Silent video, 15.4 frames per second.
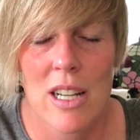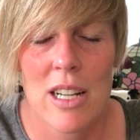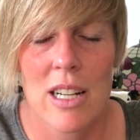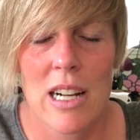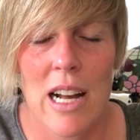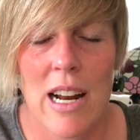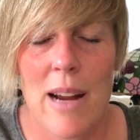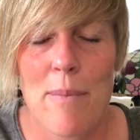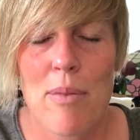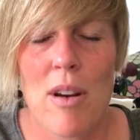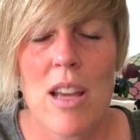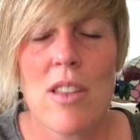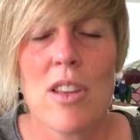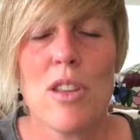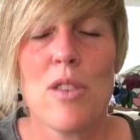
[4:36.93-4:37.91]
God, I
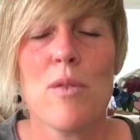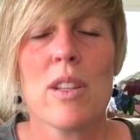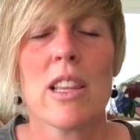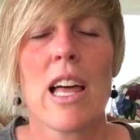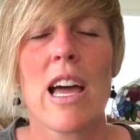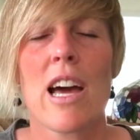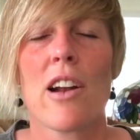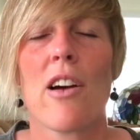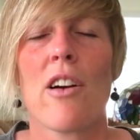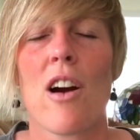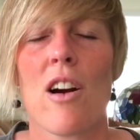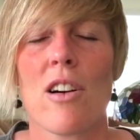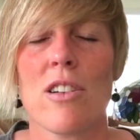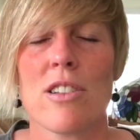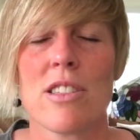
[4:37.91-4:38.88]
pray that you would lay on our
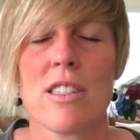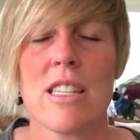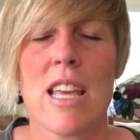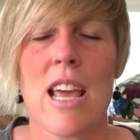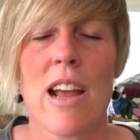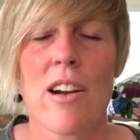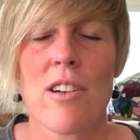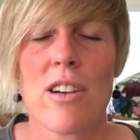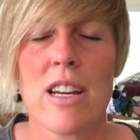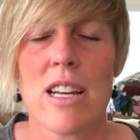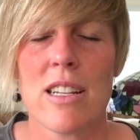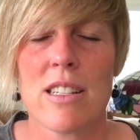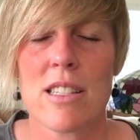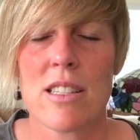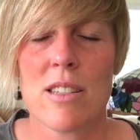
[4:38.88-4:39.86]
hearts the
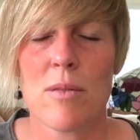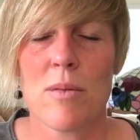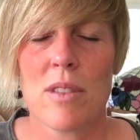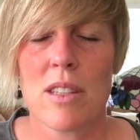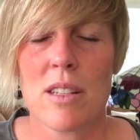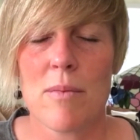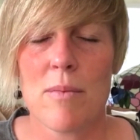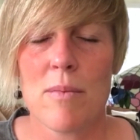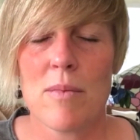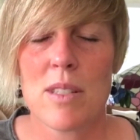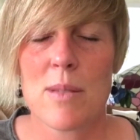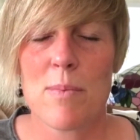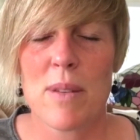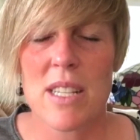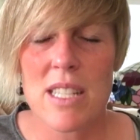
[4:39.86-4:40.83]
areas, the
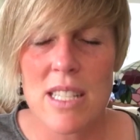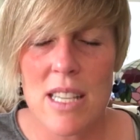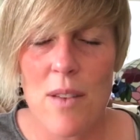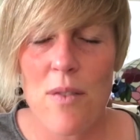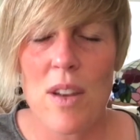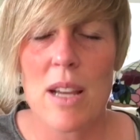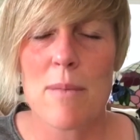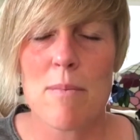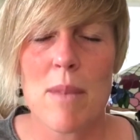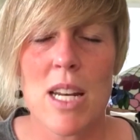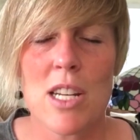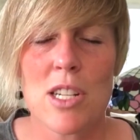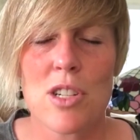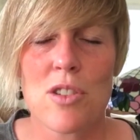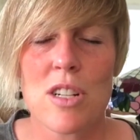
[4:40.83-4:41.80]
specific
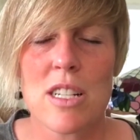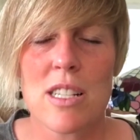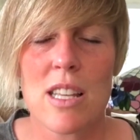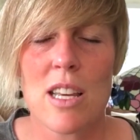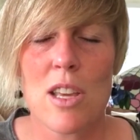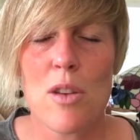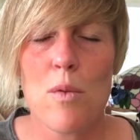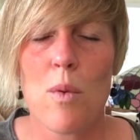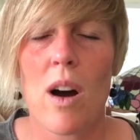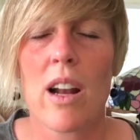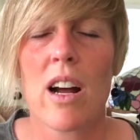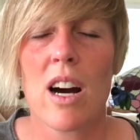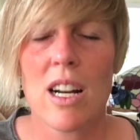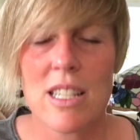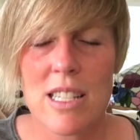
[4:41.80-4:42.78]
ministries that you
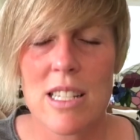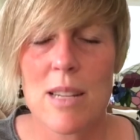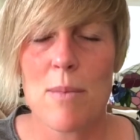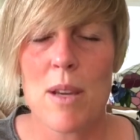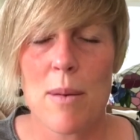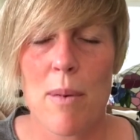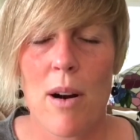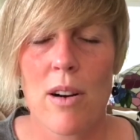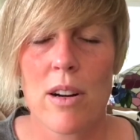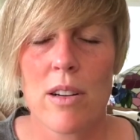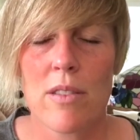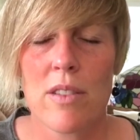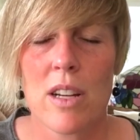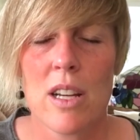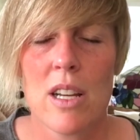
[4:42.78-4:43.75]
want us to be a part
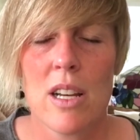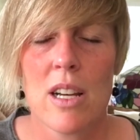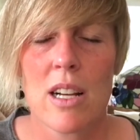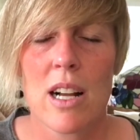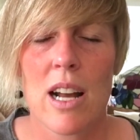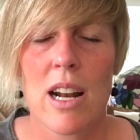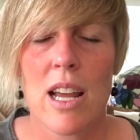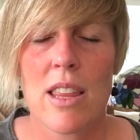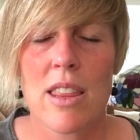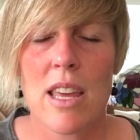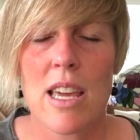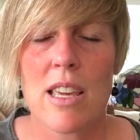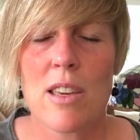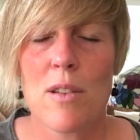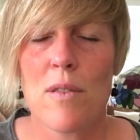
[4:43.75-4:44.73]
of. God, I
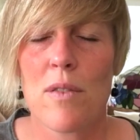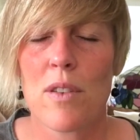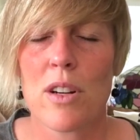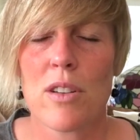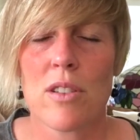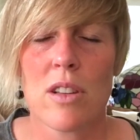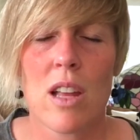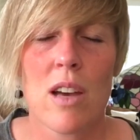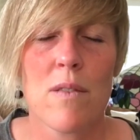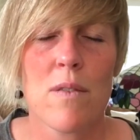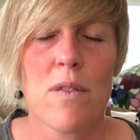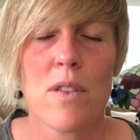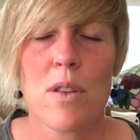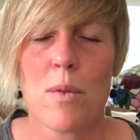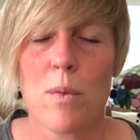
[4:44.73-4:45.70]
thank you for your
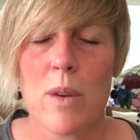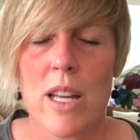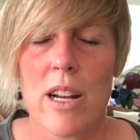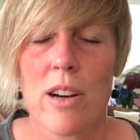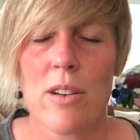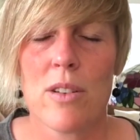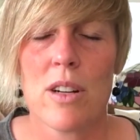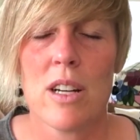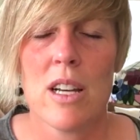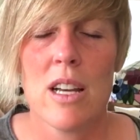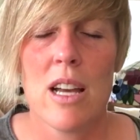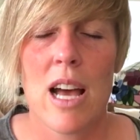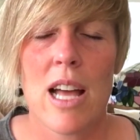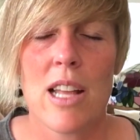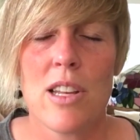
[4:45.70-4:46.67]
love for the widow
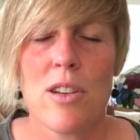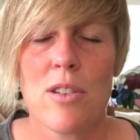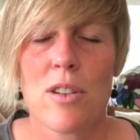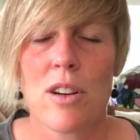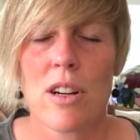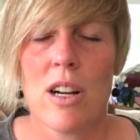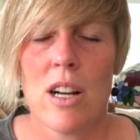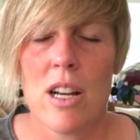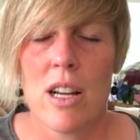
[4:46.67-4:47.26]
and your